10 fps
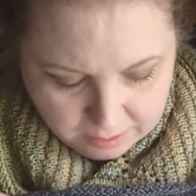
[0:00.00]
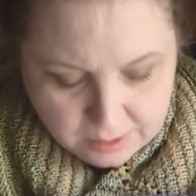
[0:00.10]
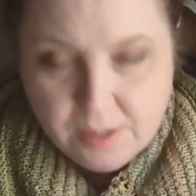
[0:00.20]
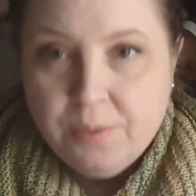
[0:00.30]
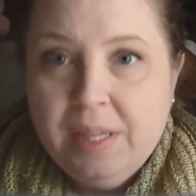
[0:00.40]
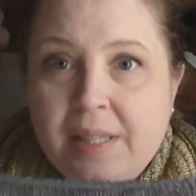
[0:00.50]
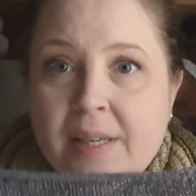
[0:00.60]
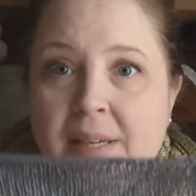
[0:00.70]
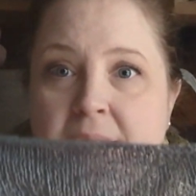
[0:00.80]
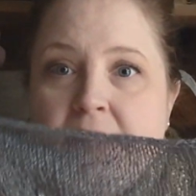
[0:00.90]
So this
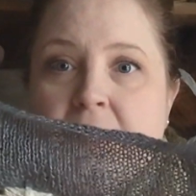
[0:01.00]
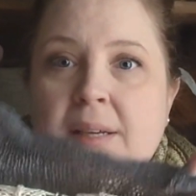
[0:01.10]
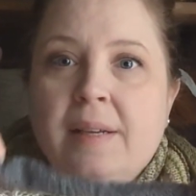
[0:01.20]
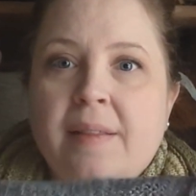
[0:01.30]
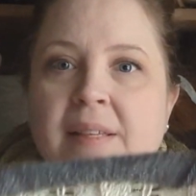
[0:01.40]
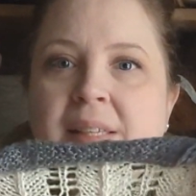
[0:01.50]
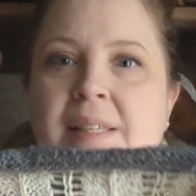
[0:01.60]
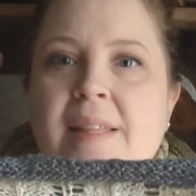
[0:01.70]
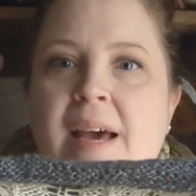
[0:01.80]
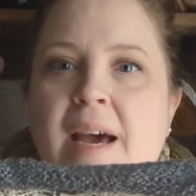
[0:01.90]
is
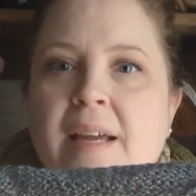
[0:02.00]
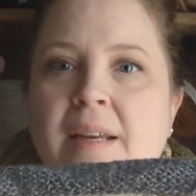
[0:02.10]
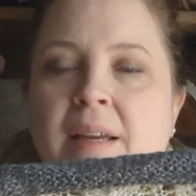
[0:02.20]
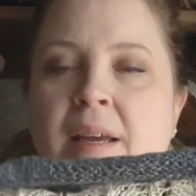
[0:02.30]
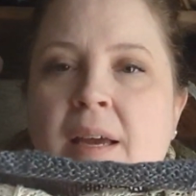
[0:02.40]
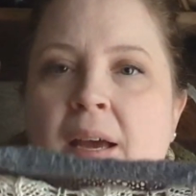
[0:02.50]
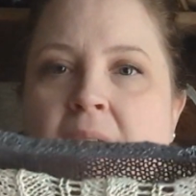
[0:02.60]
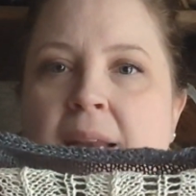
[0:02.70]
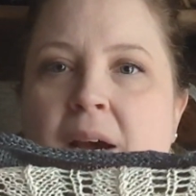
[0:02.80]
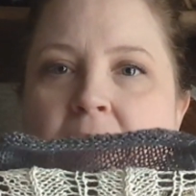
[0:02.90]
that.
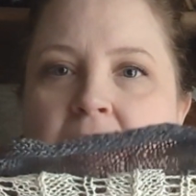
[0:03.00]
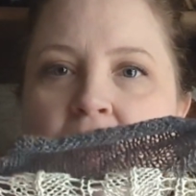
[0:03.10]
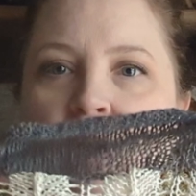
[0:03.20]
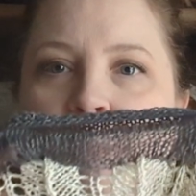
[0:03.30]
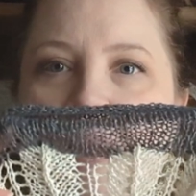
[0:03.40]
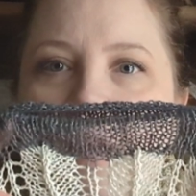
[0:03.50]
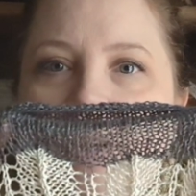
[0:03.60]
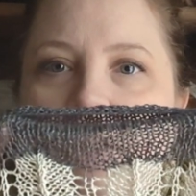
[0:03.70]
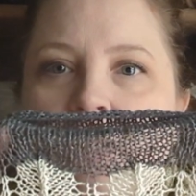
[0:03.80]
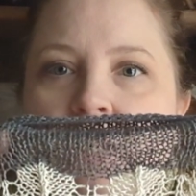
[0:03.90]
Now in her
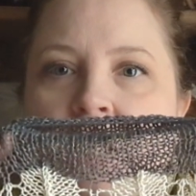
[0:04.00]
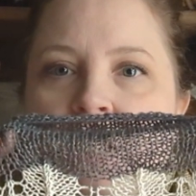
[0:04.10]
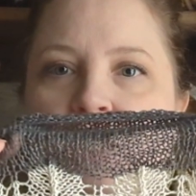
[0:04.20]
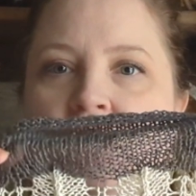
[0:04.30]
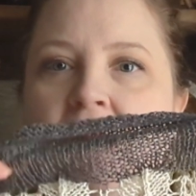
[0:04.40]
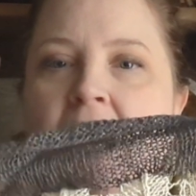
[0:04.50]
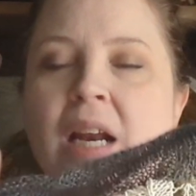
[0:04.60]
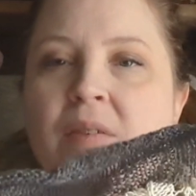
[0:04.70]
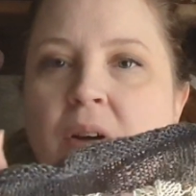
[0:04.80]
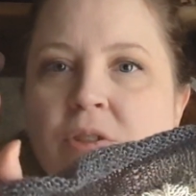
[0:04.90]
pattern, she kind
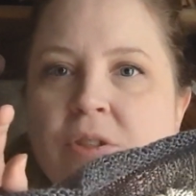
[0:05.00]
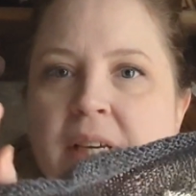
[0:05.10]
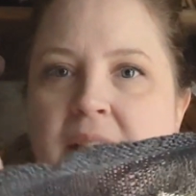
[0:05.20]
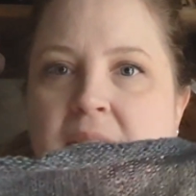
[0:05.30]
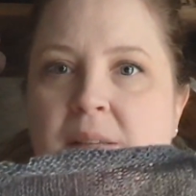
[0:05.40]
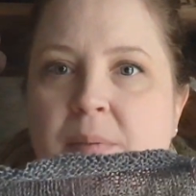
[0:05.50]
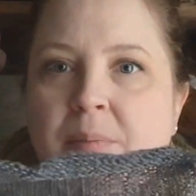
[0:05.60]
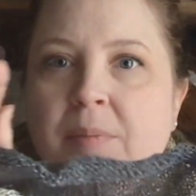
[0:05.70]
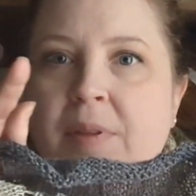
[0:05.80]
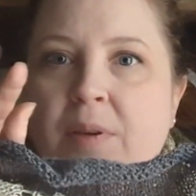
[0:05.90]
of alternates the
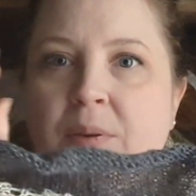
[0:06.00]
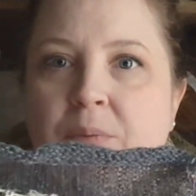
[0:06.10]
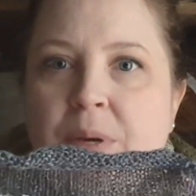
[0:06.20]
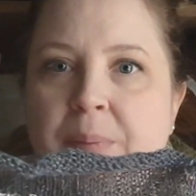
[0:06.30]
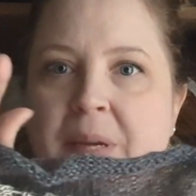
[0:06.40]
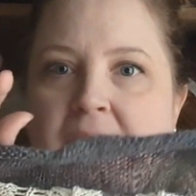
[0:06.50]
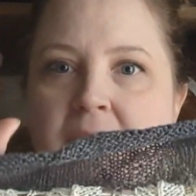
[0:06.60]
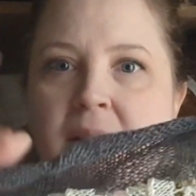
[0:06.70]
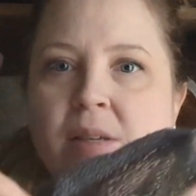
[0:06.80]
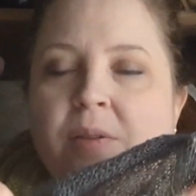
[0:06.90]

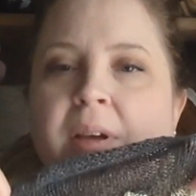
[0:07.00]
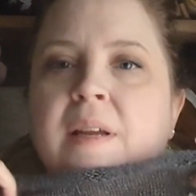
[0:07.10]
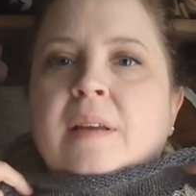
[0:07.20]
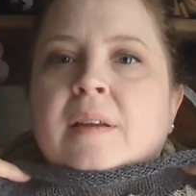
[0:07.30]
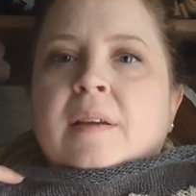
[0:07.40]
repeats so that,